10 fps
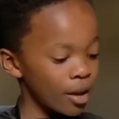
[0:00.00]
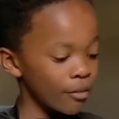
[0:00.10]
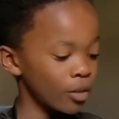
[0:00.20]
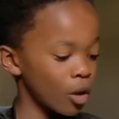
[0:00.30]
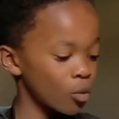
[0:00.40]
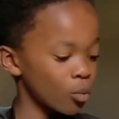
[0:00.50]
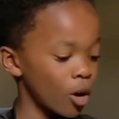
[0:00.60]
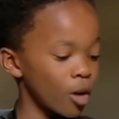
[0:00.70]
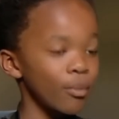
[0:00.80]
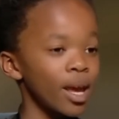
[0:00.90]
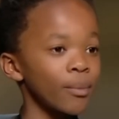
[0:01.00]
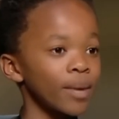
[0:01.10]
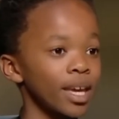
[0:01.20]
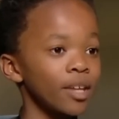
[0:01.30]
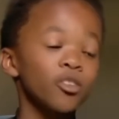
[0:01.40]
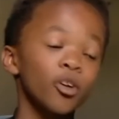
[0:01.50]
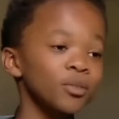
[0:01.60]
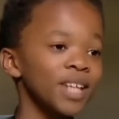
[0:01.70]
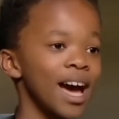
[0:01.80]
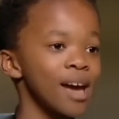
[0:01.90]
flown one maybe in your
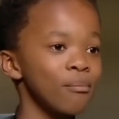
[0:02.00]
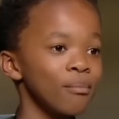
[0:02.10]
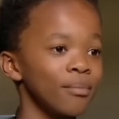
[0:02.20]
own time?